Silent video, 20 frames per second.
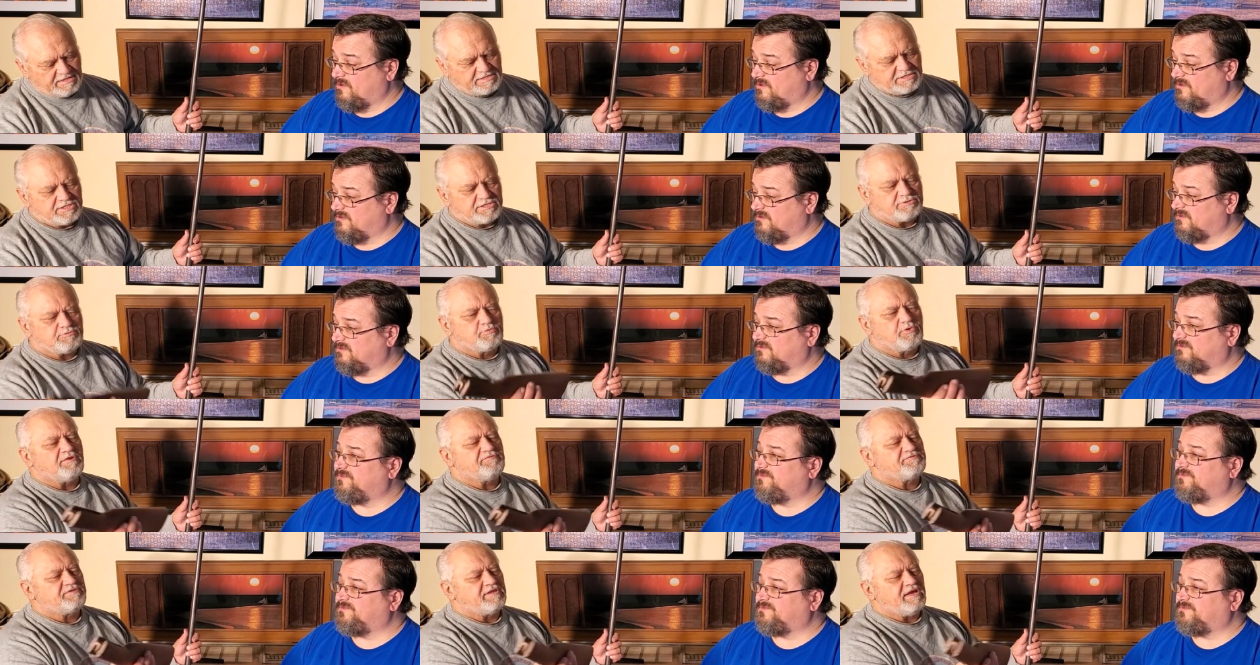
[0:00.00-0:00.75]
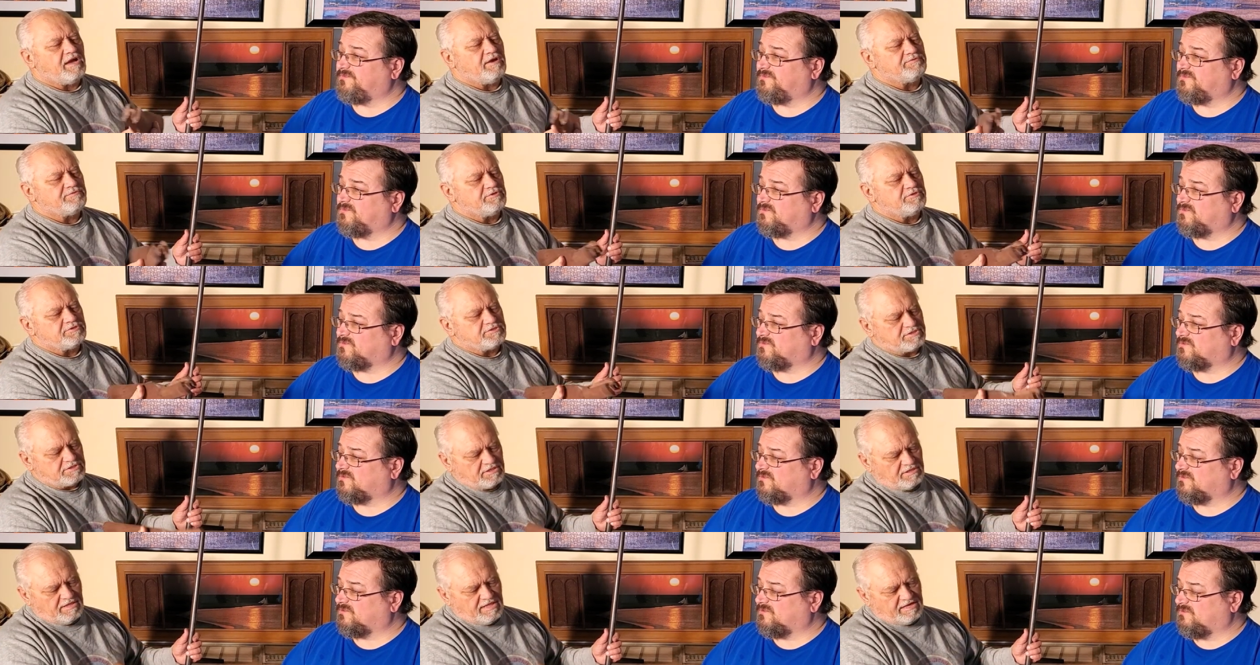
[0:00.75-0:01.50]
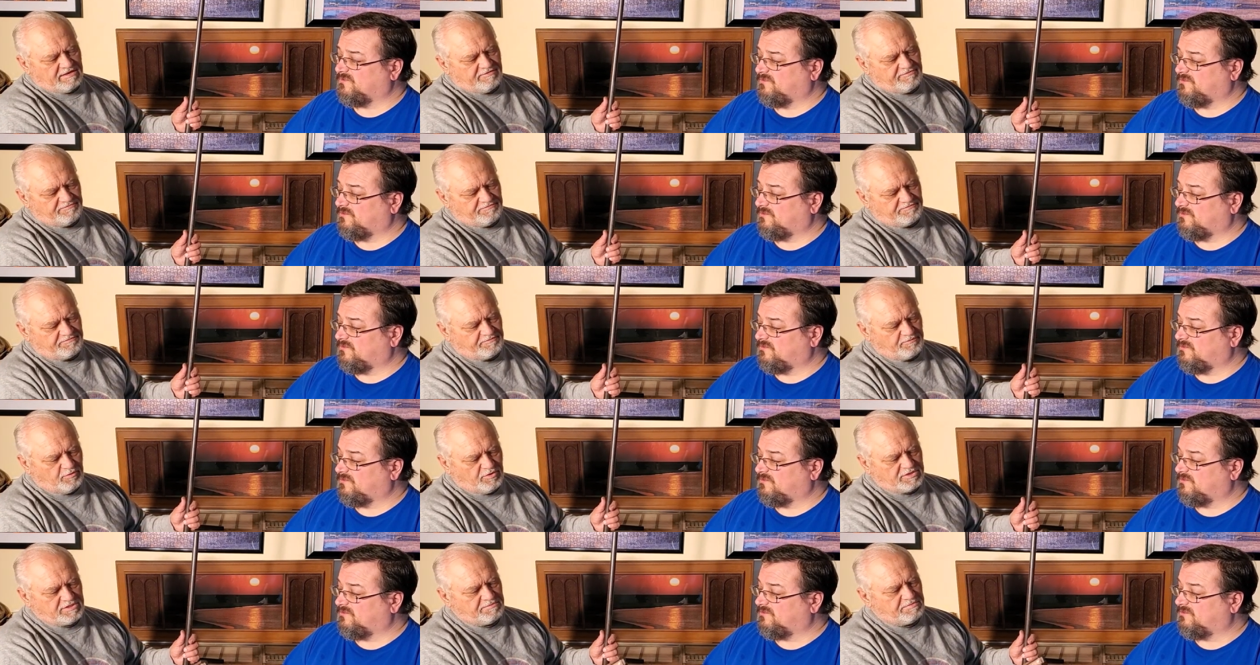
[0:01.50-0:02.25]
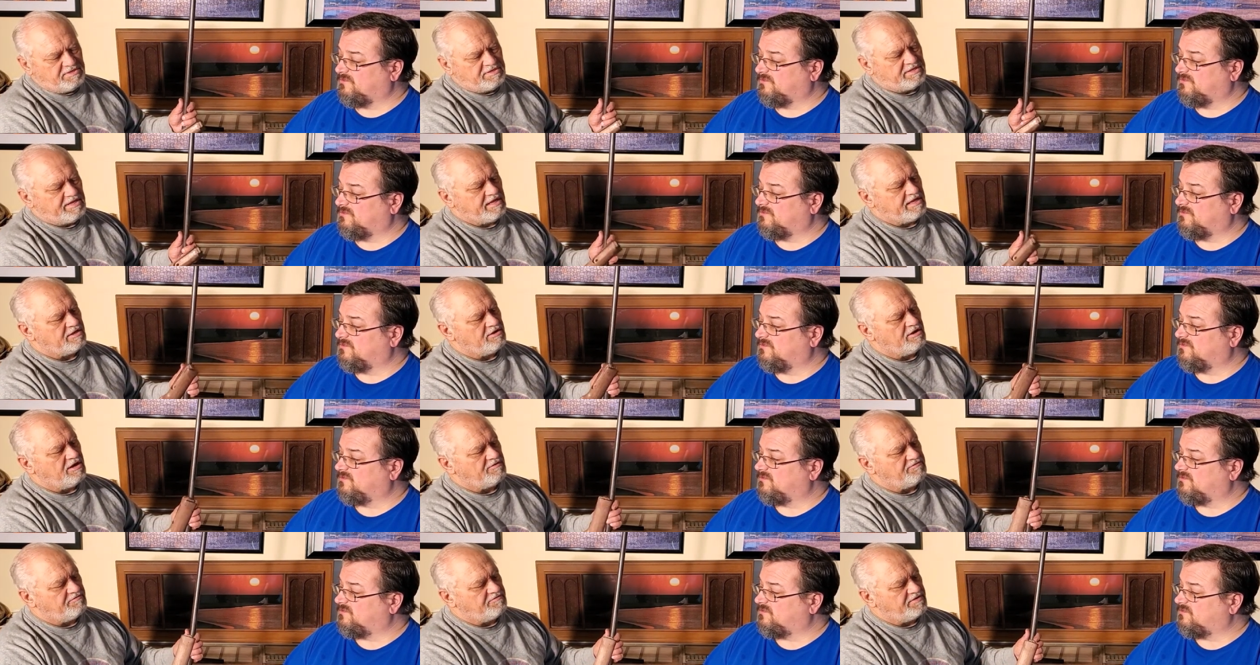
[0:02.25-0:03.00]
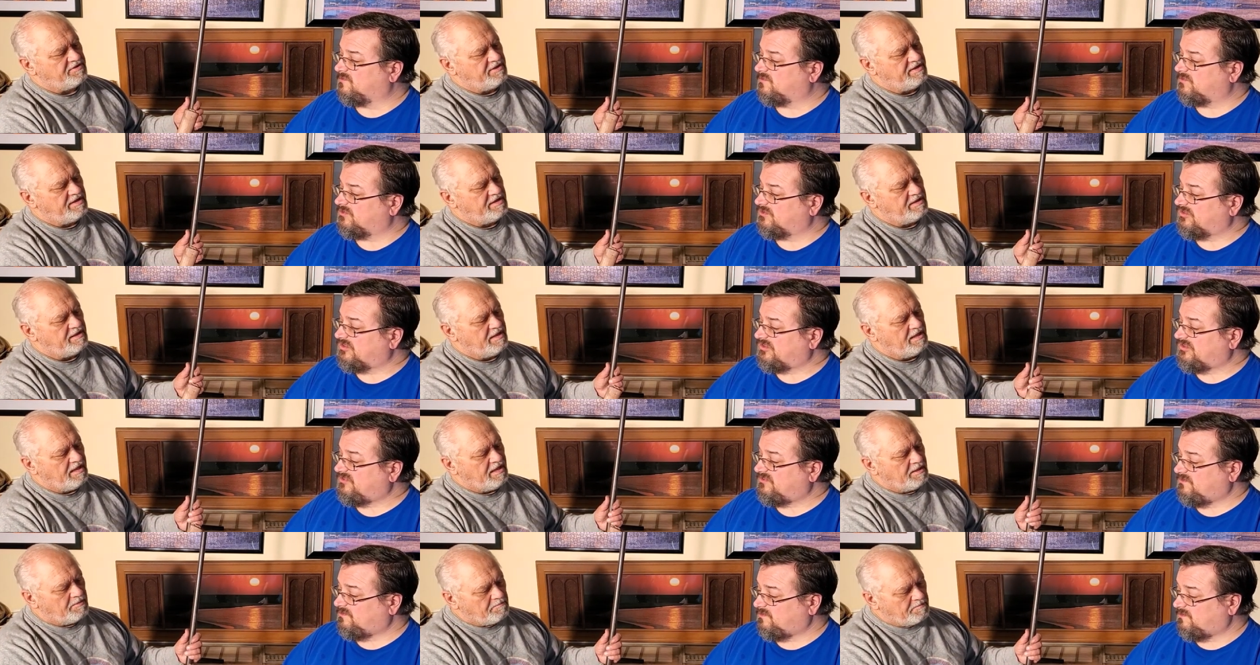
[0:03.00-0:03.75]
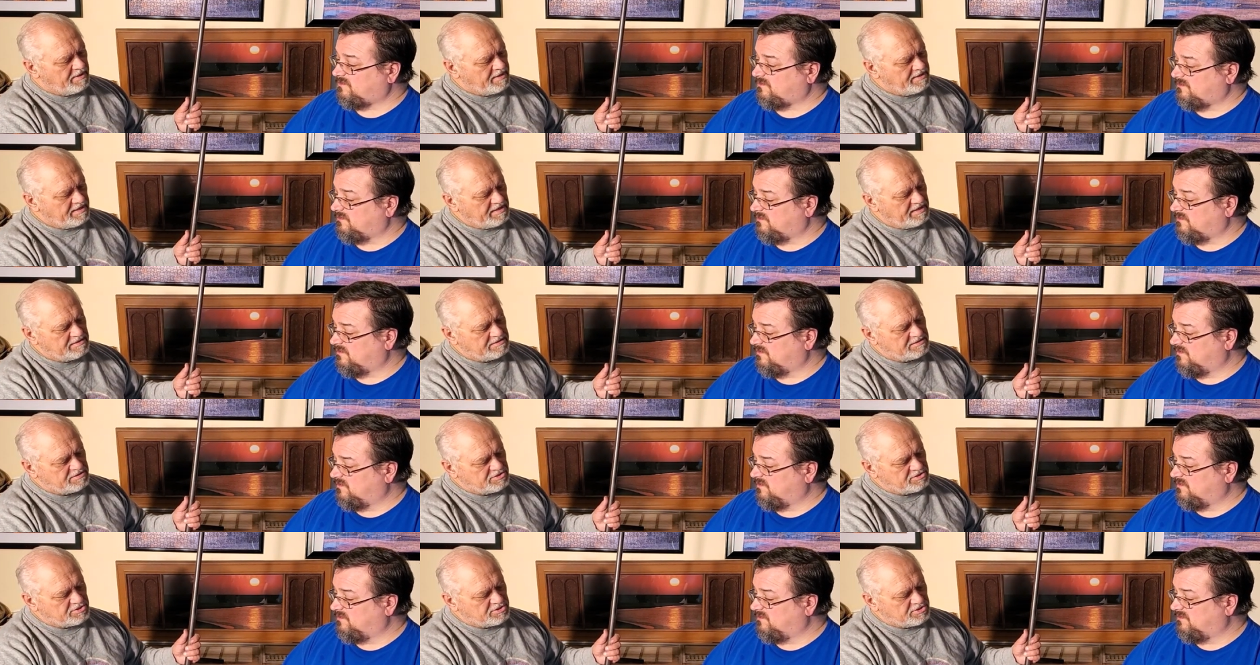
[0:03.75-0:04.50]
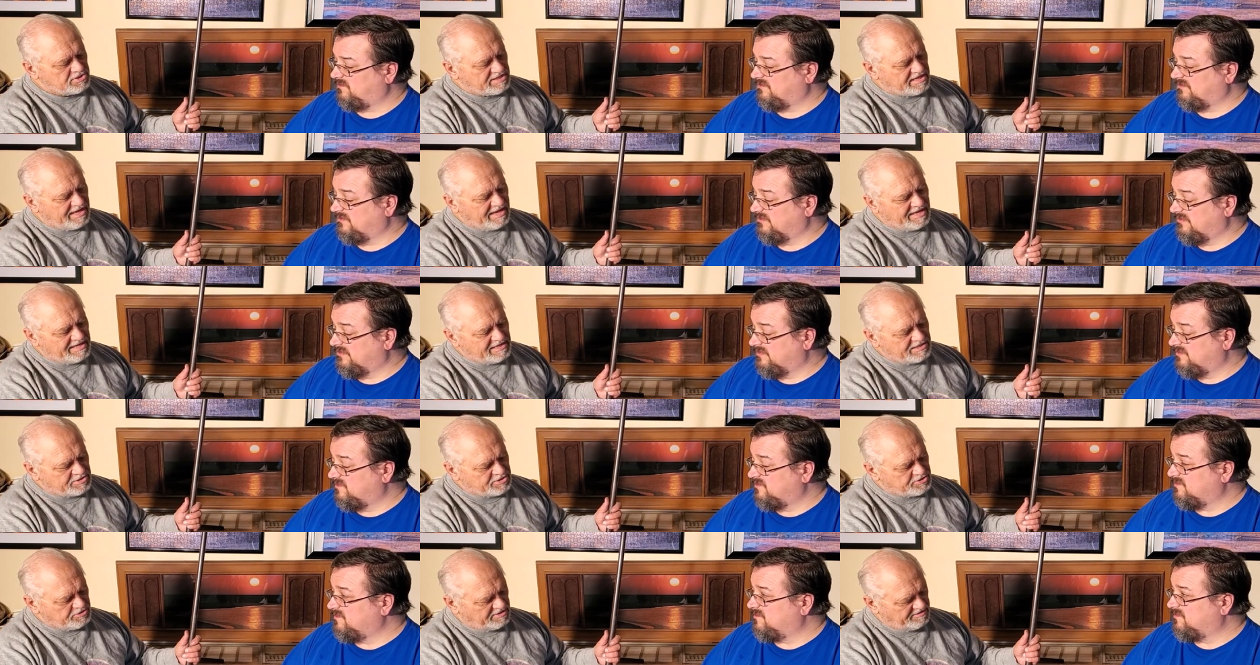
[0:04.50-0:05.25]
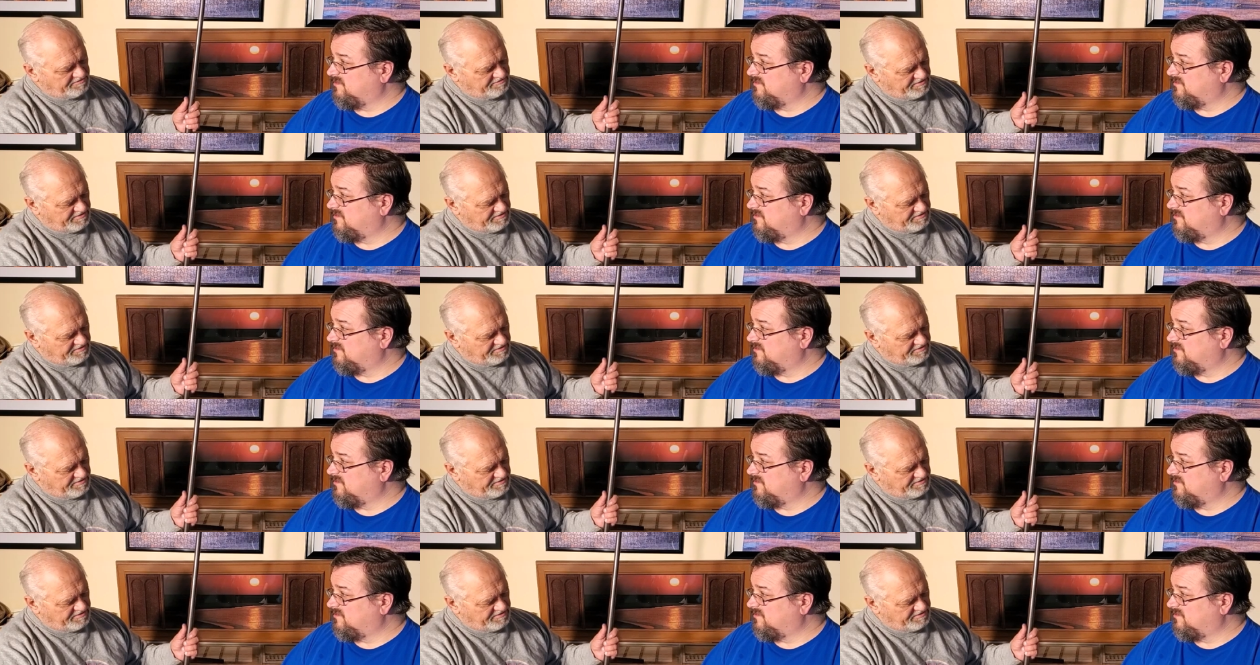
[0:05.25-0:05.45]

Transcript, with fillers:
Speaker 1: this is roughed out. There's a lot of wood to be taken off of it yet, but it kind of sort of